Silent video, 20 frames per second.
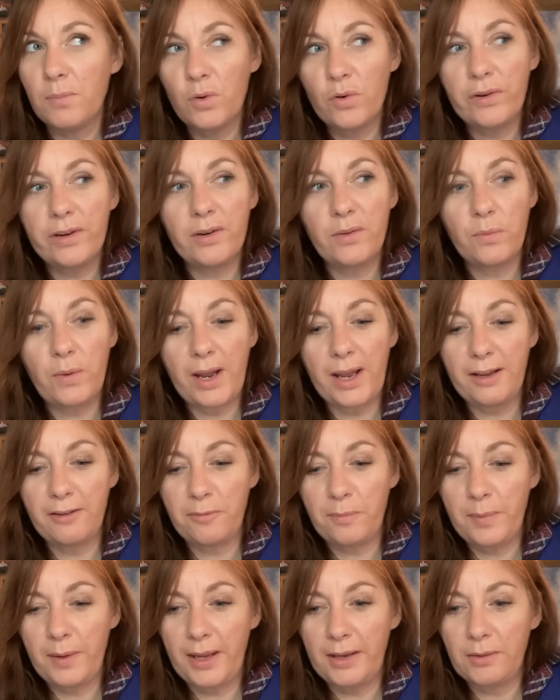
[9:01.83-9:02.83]
more in a way
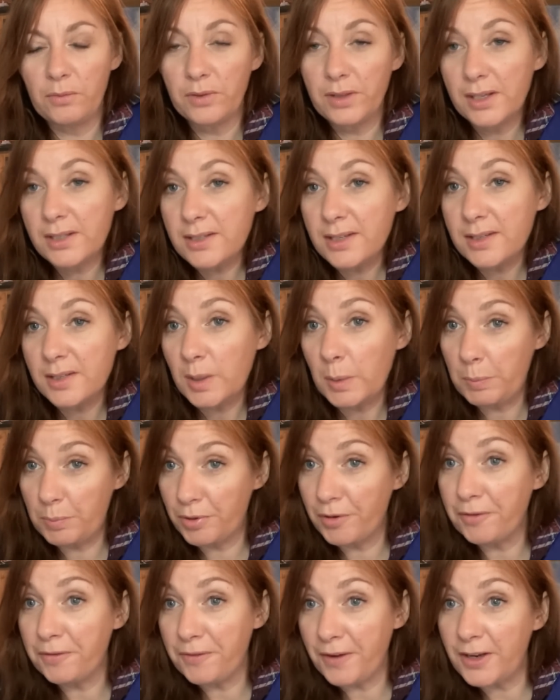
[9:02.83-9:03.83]
of being, well, this is the
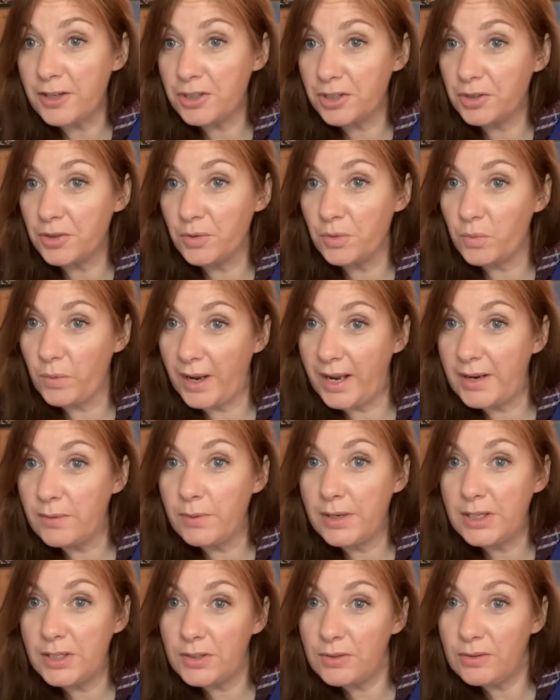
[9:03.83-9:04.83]
professional way
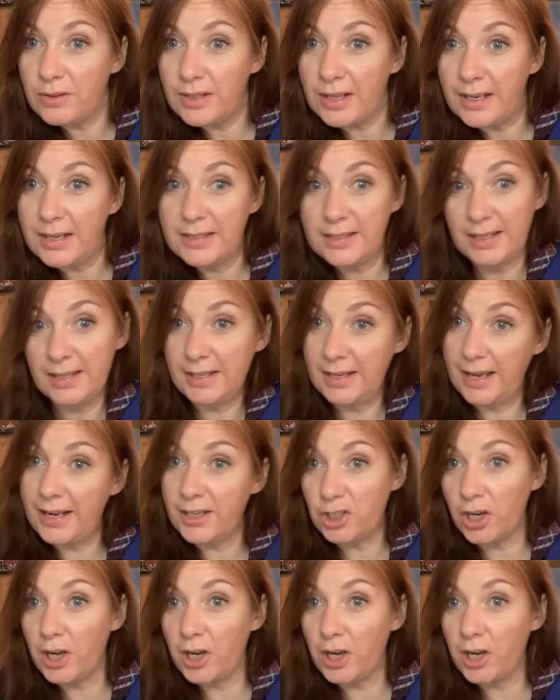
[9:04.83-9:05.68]
we do things in the